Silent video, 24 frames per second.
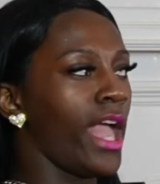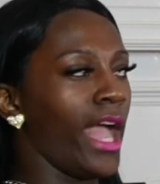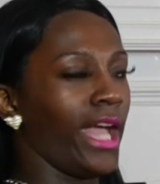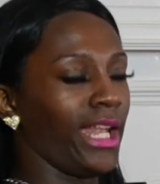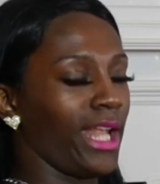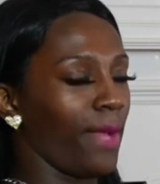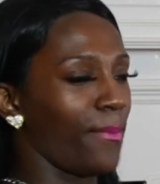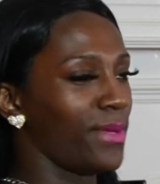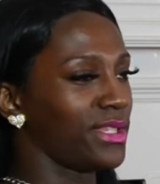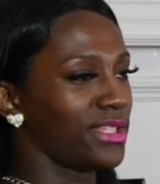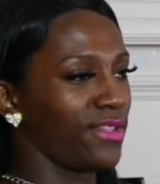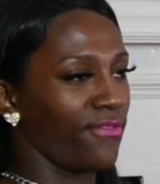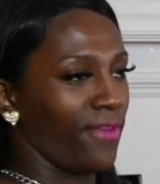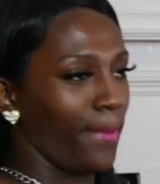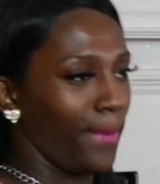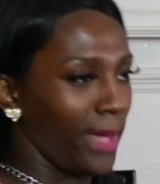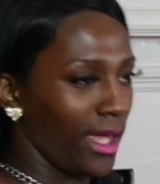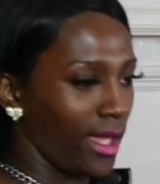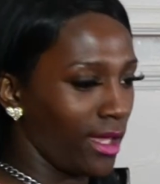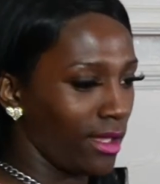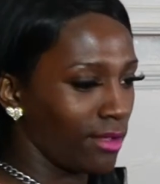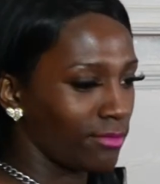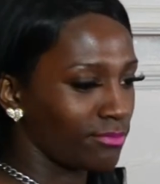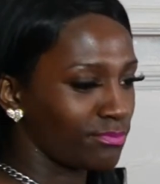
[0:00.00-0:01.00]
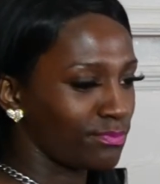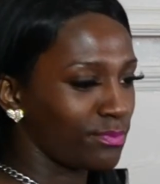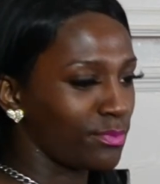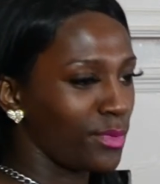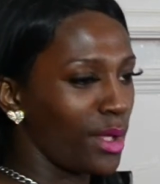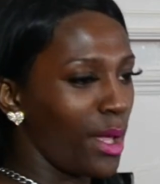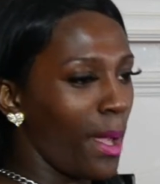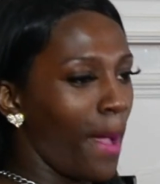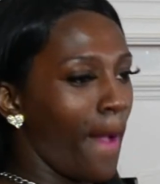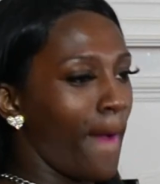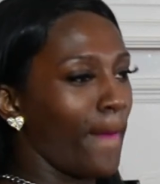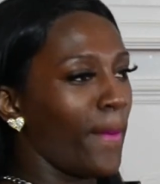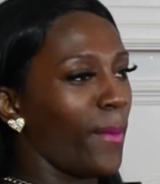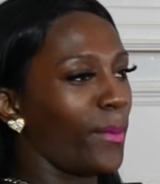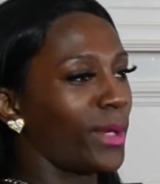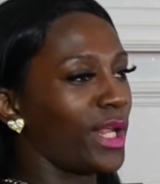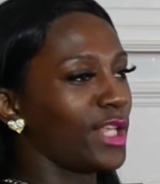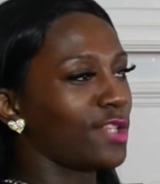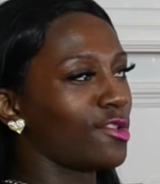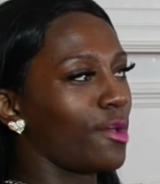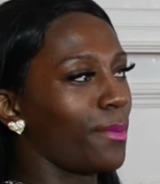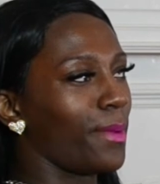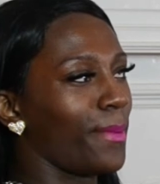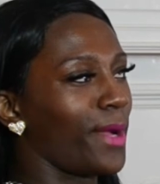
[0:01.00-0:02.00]
And that wasn't for me. But when
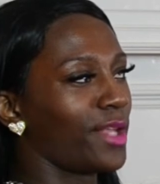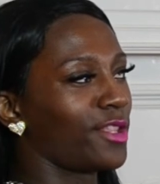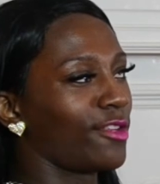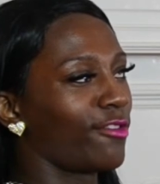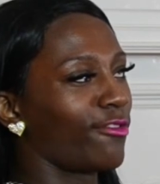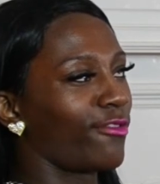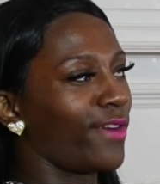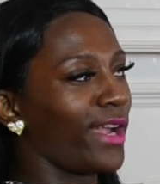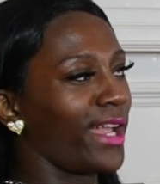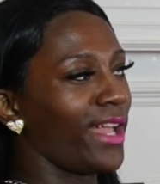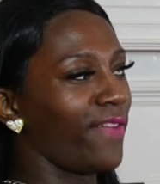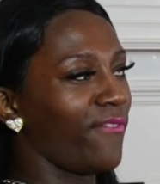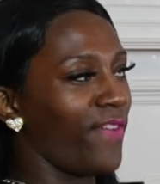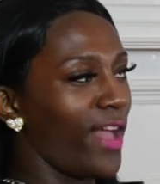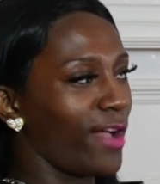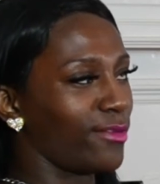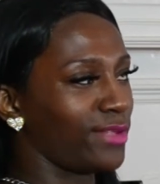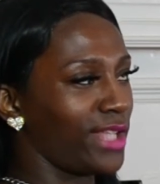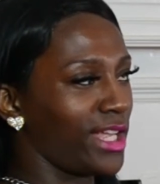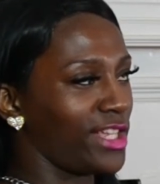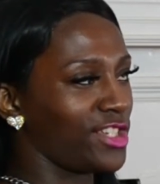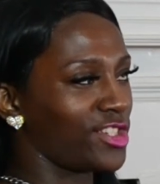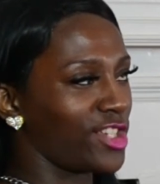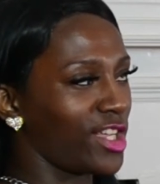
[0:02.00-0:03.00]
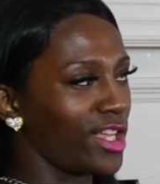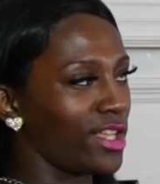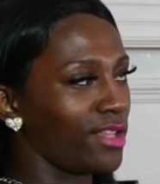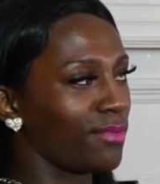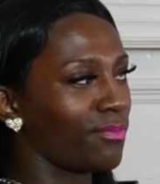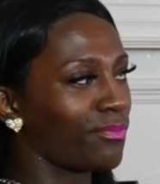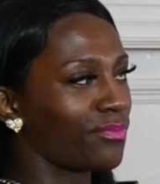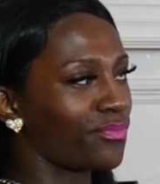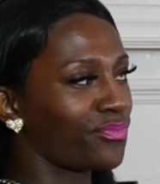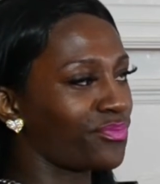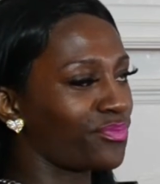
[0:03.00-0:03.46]
they told me about the R.A.I.N Foundation,